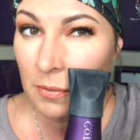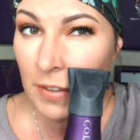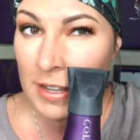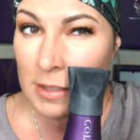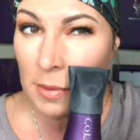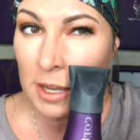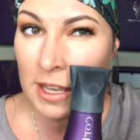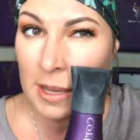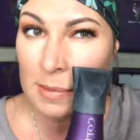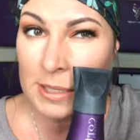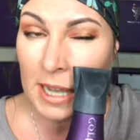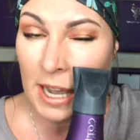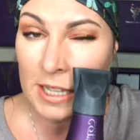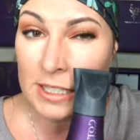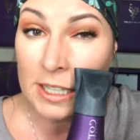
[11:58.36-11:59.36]
Facebook keeps
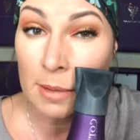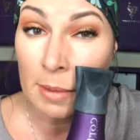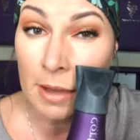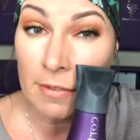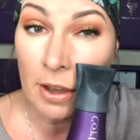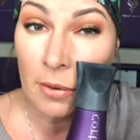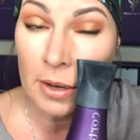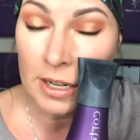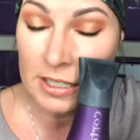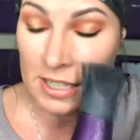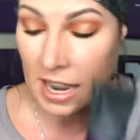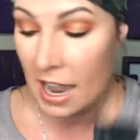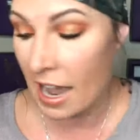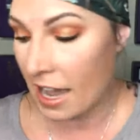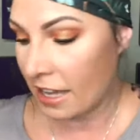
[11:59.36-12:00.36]
asking me if I want to
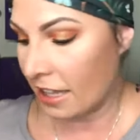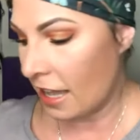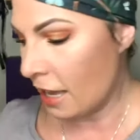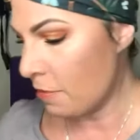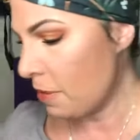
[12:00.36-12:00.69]
tag like